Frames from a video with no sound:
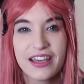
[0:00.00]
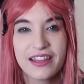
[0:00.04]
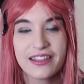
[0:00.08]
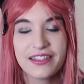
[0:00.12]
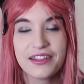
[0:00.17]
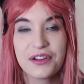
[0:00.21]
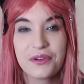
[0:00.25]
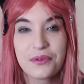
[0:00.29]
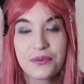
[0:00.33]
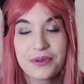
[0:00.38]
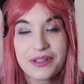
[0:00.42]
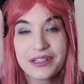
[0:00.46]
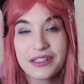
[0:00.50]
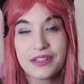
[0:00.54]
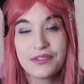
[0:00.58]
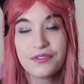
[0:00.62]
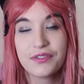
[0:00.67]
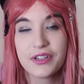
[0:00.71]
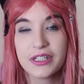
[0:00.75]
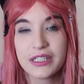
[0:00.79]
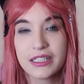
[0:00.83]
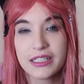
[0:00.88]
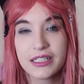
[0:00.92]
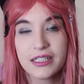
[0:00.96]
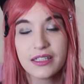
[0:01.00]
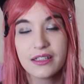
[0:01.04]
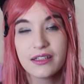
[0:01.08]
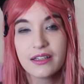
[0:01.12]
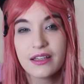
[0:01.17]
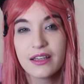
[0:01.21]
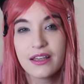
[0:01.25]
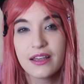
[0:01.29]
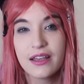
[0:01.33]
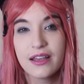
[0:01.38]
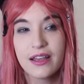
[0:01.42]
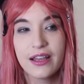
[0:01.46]
They're really funny,
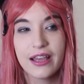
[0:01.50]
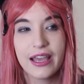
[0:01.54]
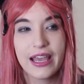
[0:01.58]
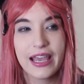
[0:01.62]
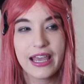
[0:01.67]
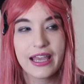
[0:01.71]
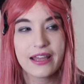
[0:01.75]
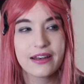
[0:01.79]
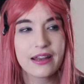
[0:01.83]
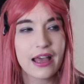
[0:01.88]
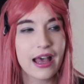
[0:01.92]
and